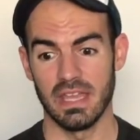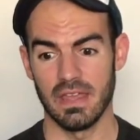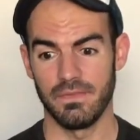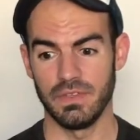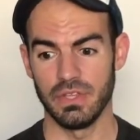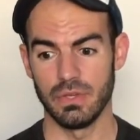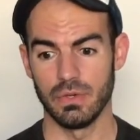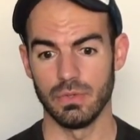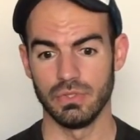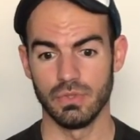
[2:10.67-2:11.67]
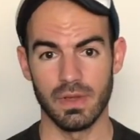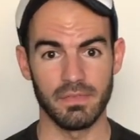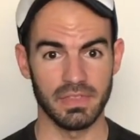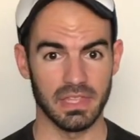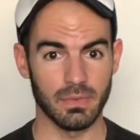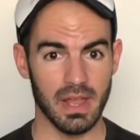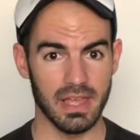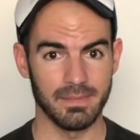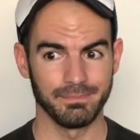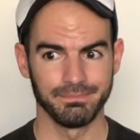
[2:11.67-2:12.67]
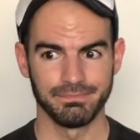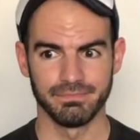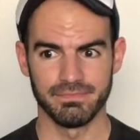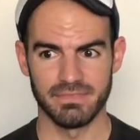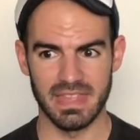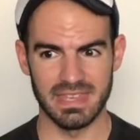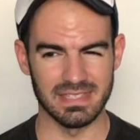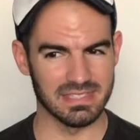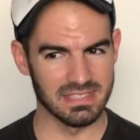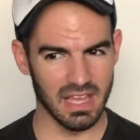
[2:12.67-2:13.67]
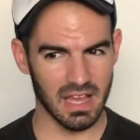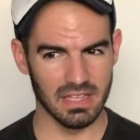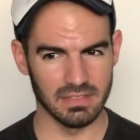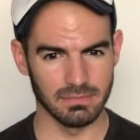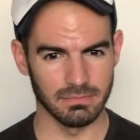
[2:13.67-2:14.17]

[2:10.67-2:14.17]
If you do everything right, then it's not,